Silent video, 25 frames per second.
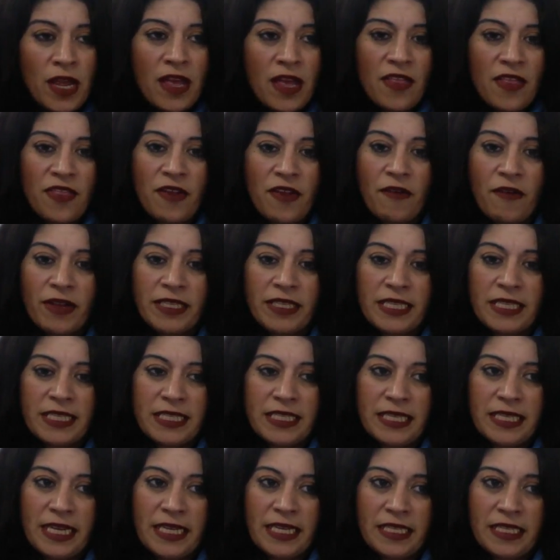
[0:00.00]
their
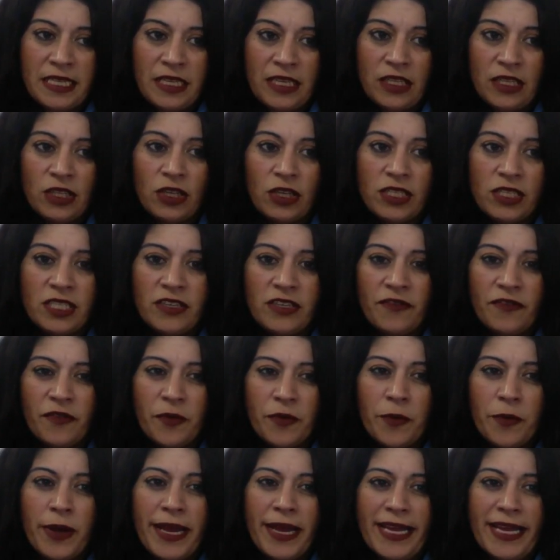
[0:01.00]
understanding in lots of different
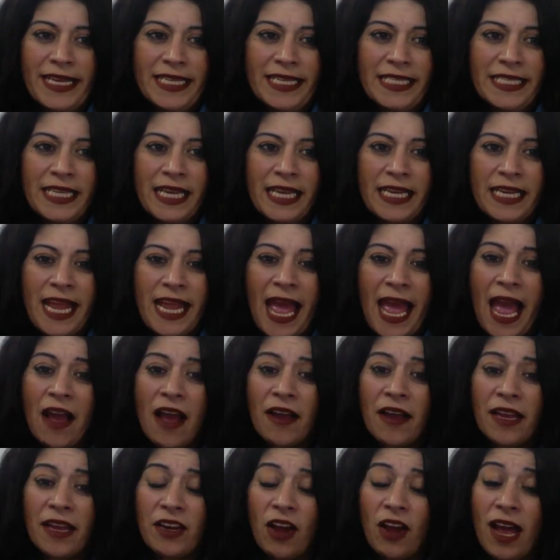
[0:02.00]
ways? And how
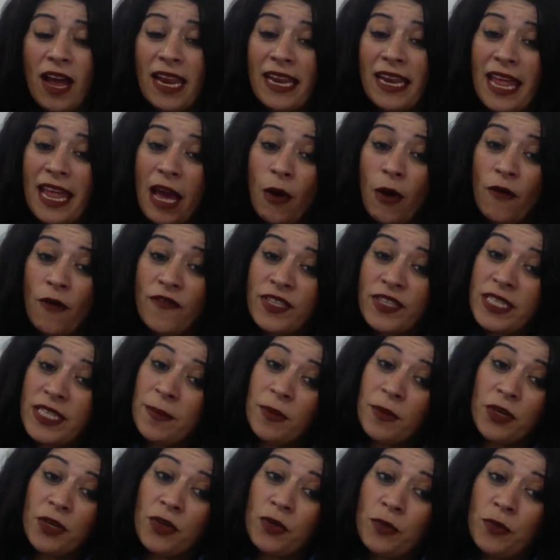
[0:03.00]
can I allow
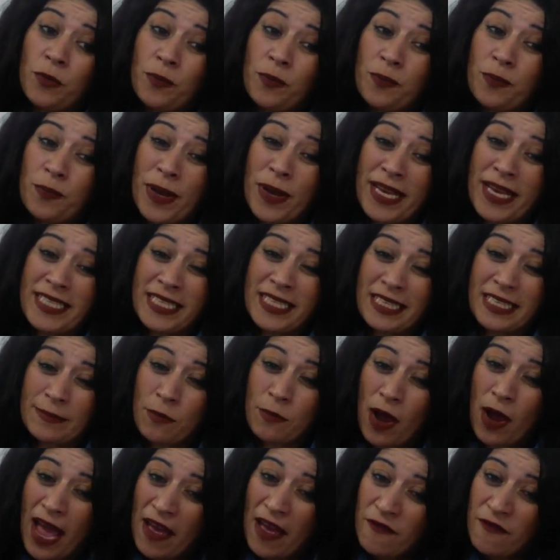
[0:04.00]
someone who
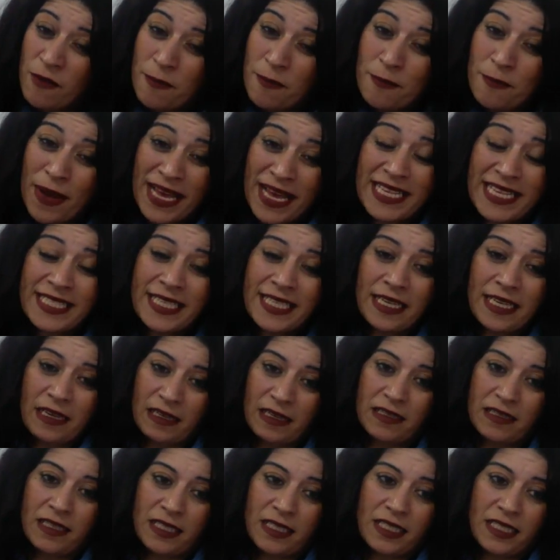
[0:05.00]
might have a basic
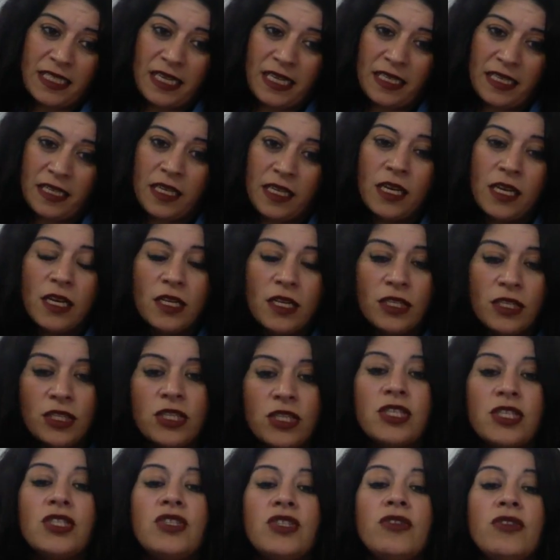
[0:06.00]
understanding to
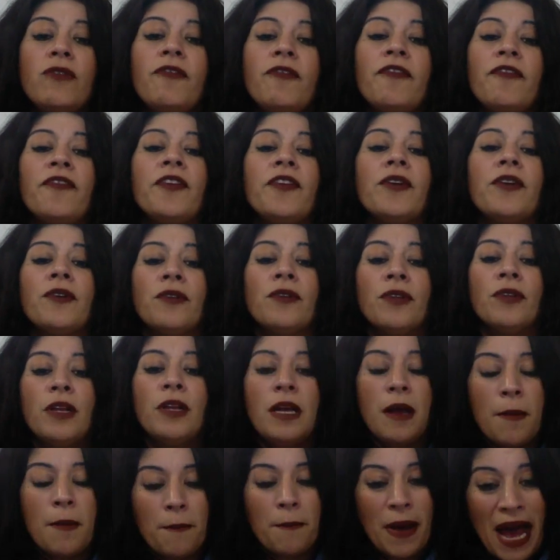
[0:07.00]
still feel
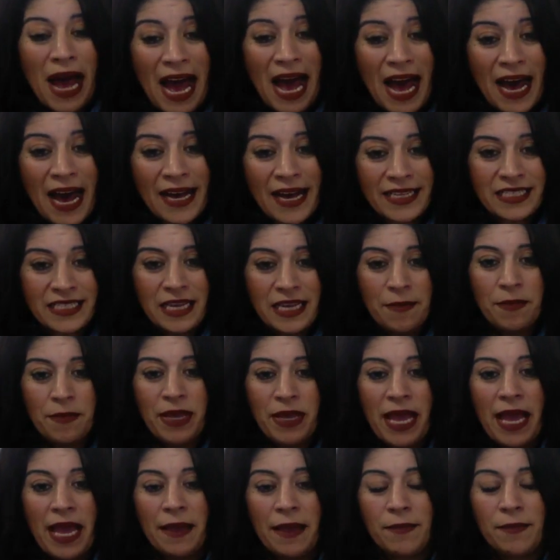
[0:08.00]
part and
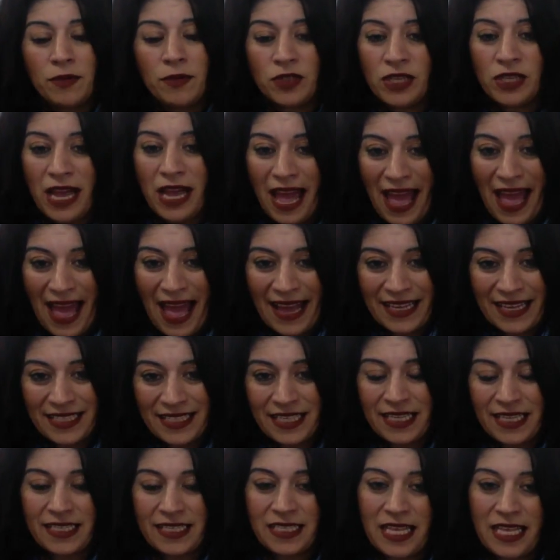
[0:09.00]
be able to
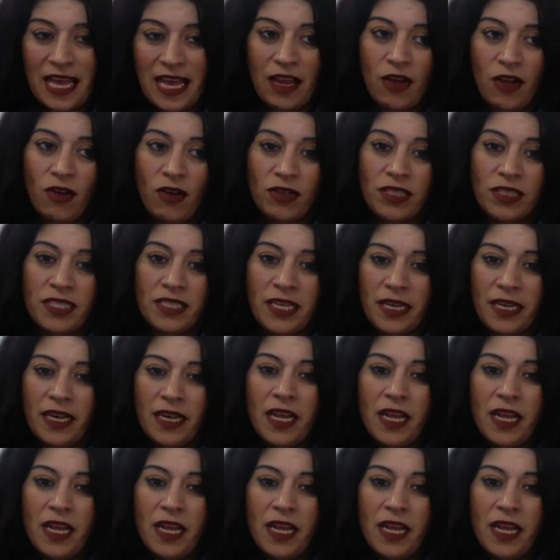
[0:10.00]
access that content?